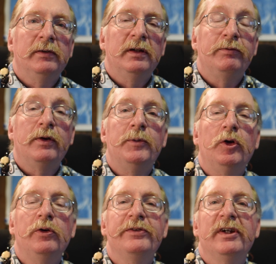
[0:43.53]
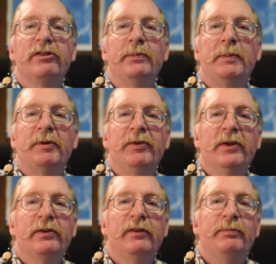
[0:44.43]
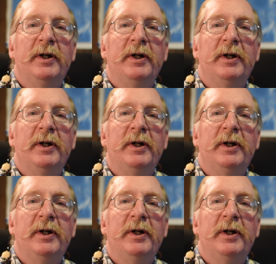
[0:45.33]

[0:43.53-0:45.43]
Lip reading: a former Old Testament professor of